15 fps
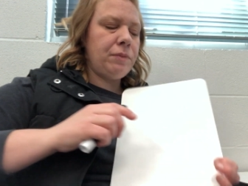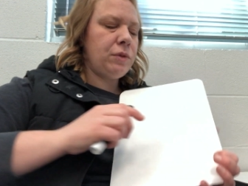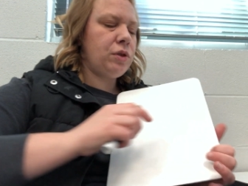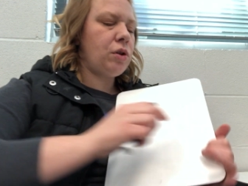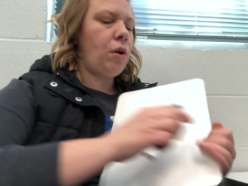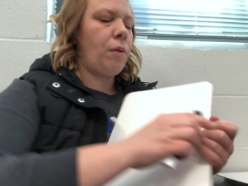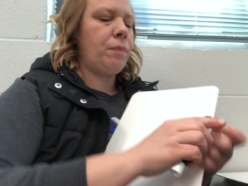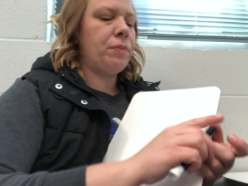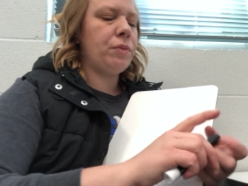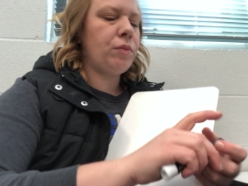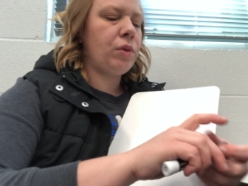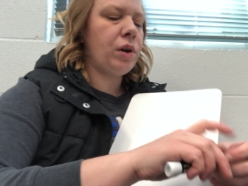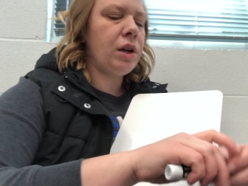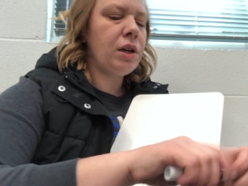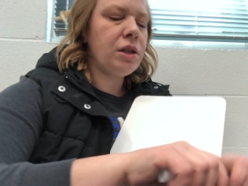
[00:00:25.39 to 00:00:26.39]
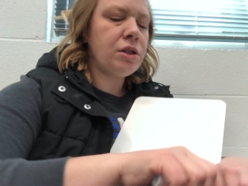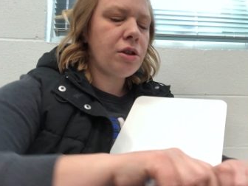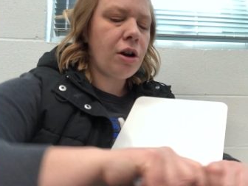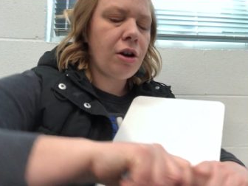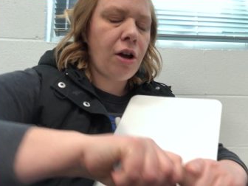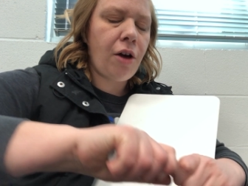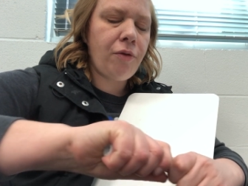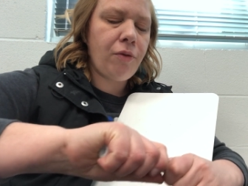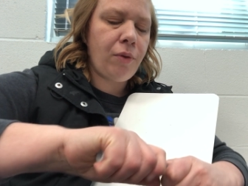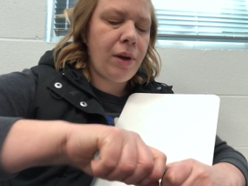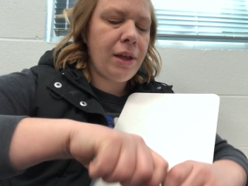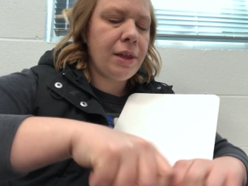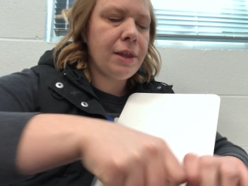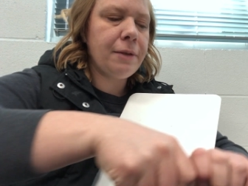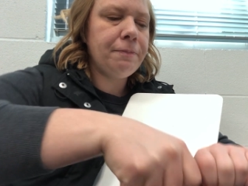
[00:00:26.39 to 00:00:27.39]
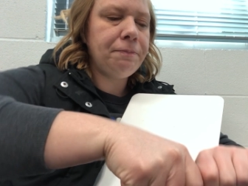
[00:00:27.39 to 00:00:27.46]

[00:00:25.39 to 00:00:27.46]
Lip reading: So we're going to start off with,